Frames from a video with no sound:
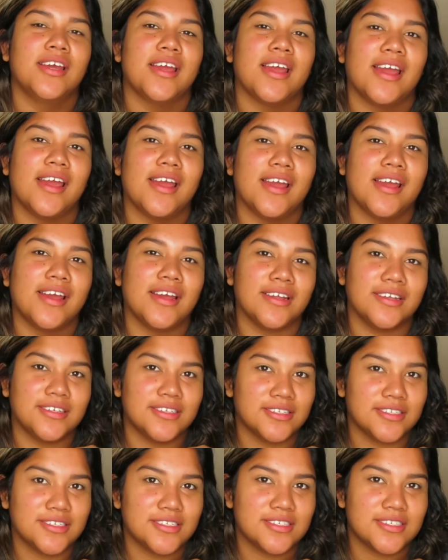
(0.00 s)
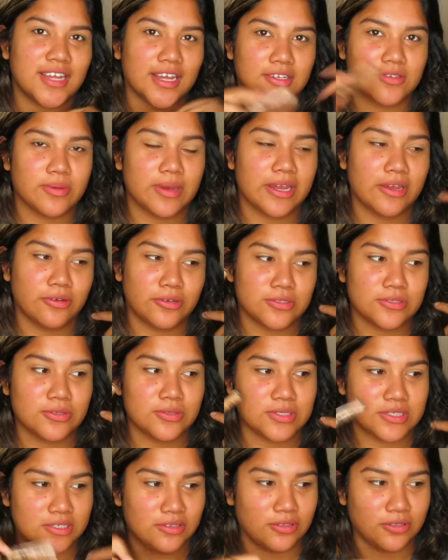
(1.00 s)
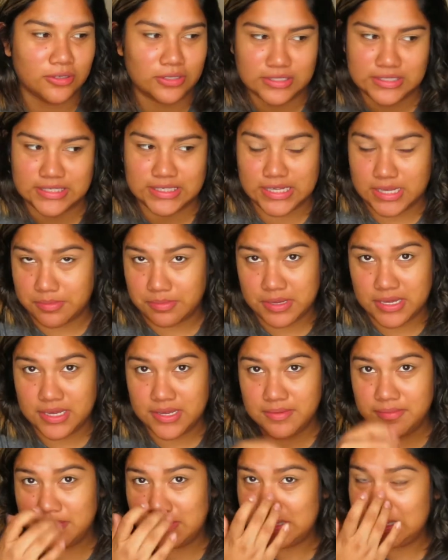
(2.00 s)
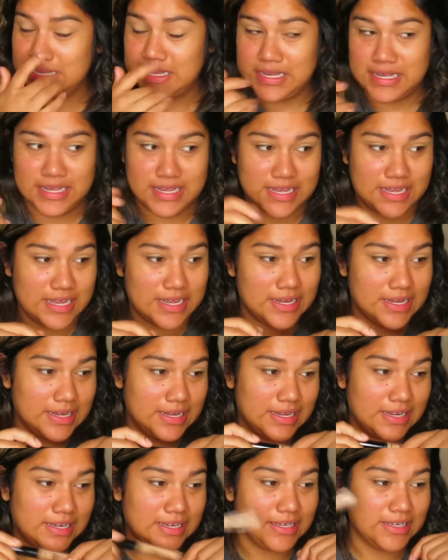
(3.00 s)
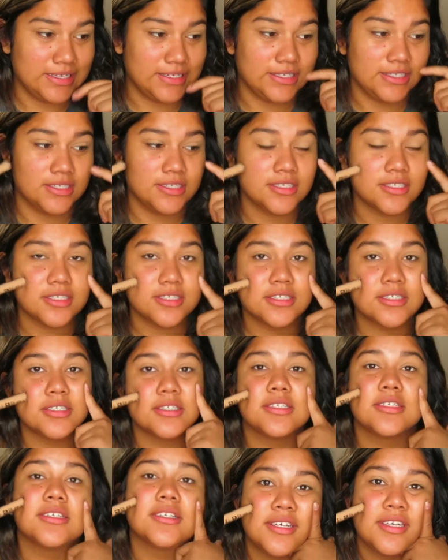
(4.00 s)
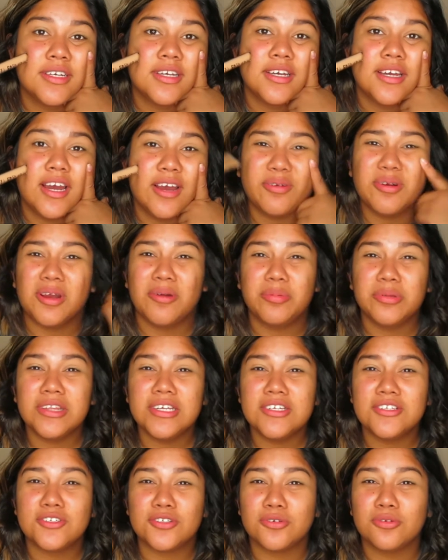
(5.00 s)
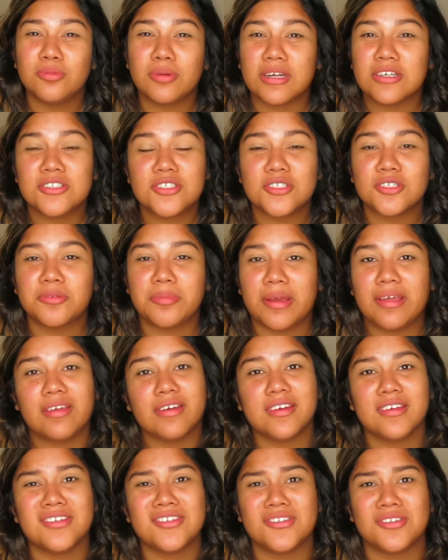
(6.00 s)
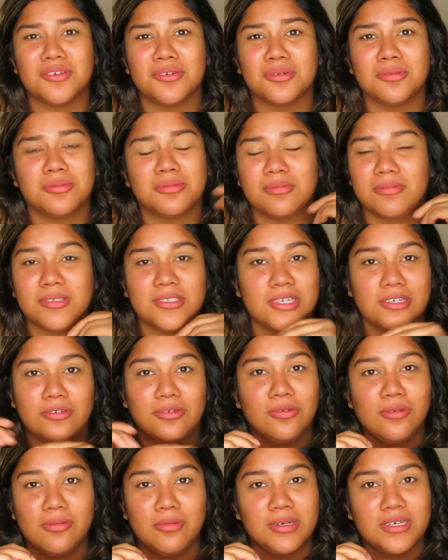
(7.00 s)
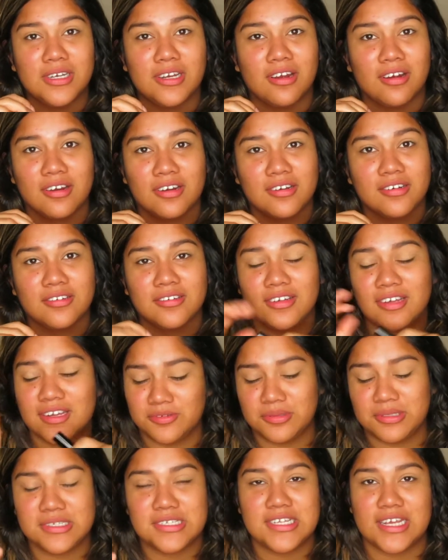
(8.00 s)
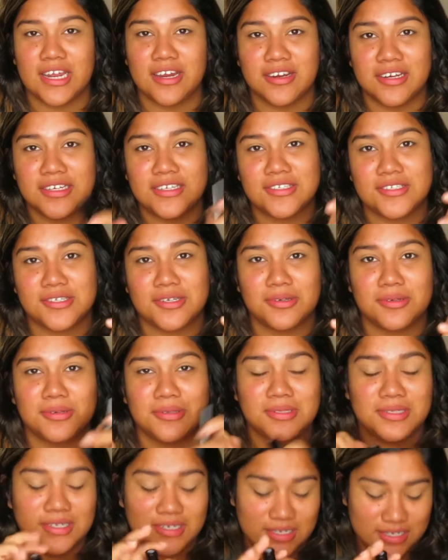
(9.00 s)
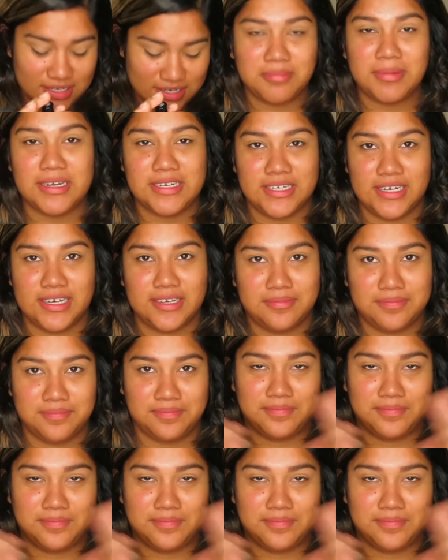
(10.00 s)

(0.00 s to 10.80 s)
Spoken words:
And that's why I also still look sleepy. And I woke up with like 2 rashes on my legs too, which I don't know what they are. It's really scary, so I might die.